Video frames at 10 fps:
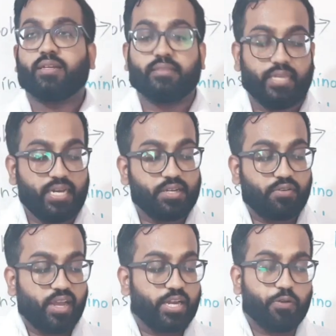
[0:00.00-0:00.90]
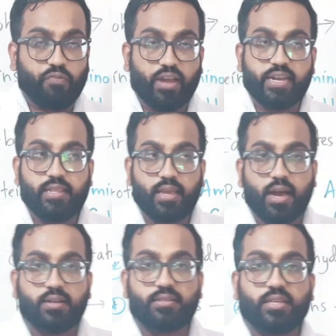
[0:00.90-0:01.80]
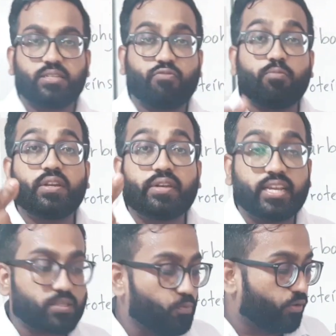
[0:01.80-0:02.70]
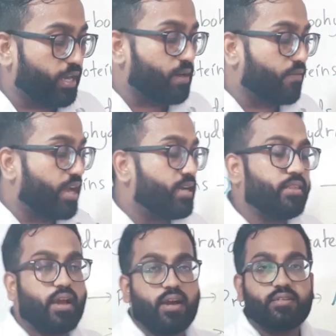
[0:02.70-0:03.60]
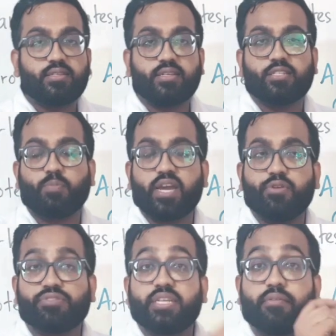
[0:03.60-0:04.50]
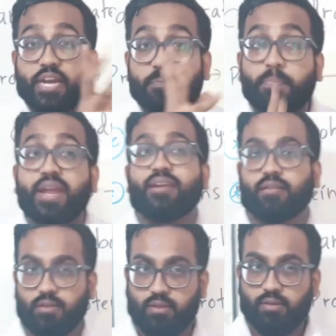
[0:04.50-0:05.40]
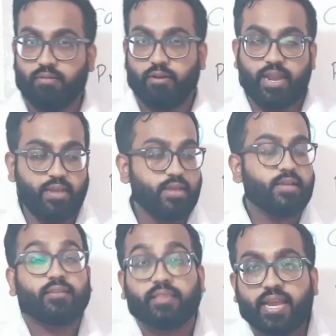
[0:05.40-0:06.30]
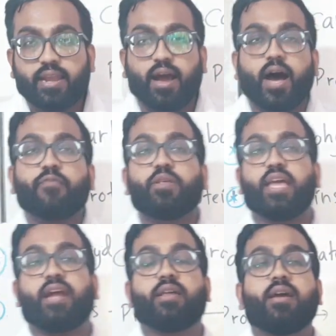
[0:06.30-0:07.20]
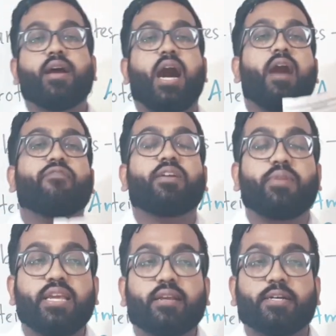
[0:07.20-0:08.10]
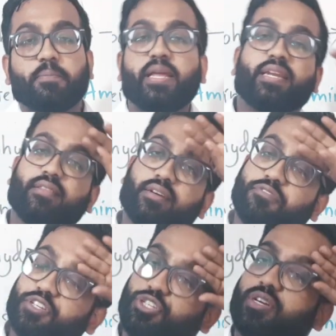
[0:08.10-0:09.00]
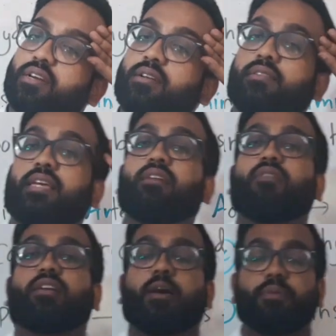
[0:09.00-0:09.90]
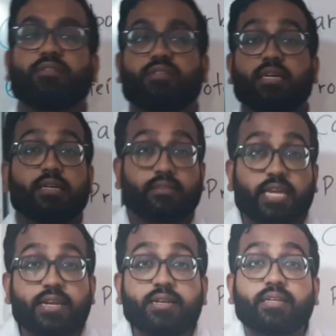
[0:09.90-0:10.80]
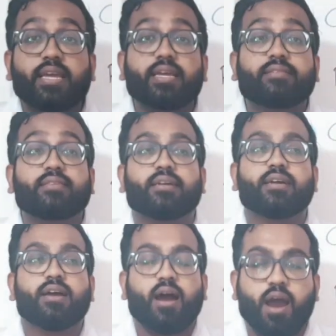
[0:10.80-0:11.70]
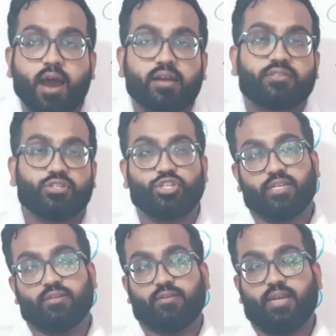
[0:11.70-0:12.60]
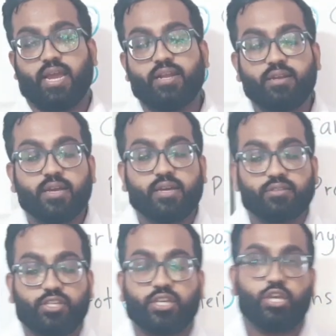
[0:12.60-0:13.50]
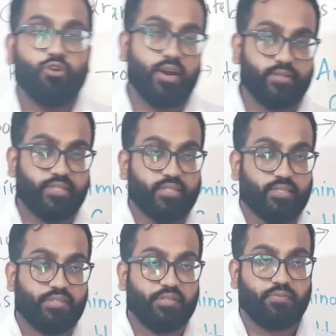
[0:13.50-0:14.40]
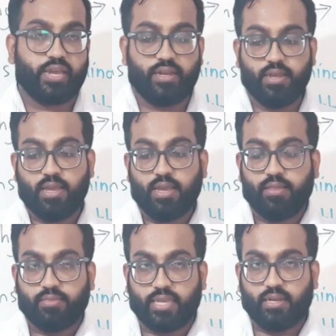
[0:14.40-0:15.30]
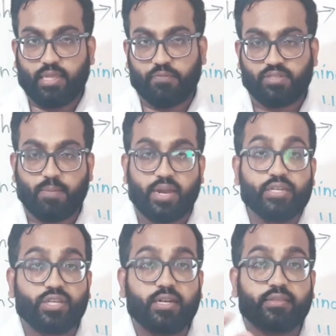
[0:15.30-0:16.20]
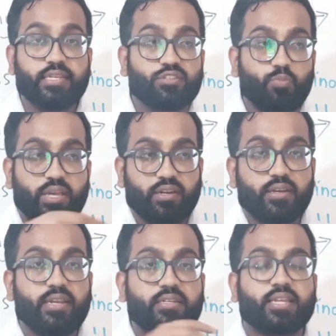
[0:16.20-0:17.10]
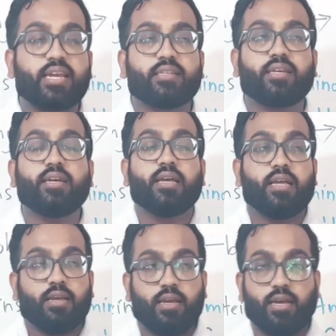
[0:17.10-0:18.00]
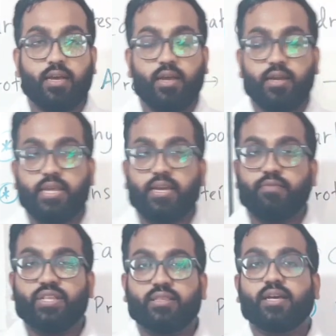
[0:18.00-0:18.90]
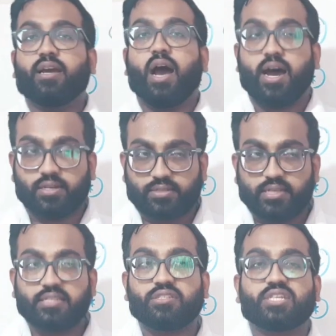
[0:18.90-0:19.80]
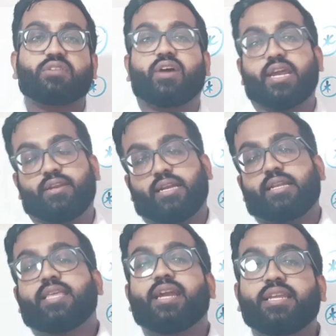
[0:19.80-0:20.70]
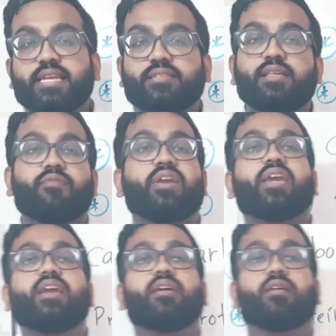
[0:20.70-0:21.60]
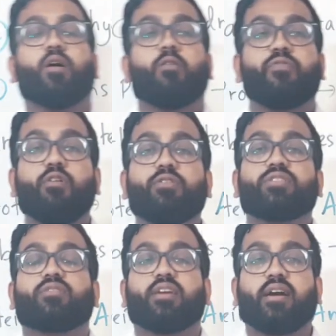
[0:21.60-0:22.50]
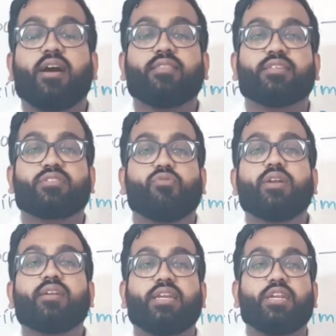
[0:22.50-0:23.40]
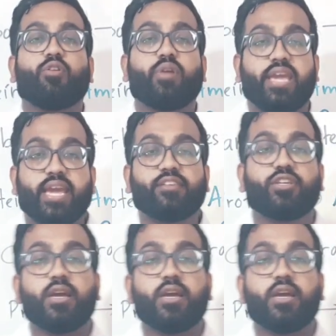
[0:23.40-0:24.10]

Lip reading: Then try to find the answers from the textbook and write the answers by using red pen, right? Then after that, after being completed the question, then what happens? Then take the answer sheet and check your answers, right? Then if some additional things to be written inside the near with the answers, just write it. That is the way of your the student in your age